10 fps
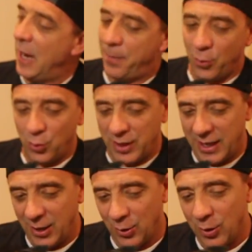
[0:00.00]
apple,
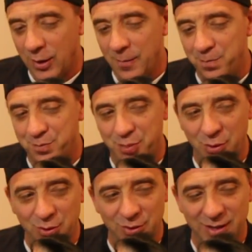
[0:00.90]
kale.
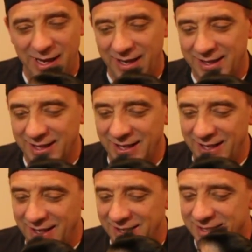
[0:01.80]
Boo, you like
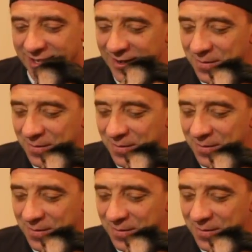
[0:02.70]
these?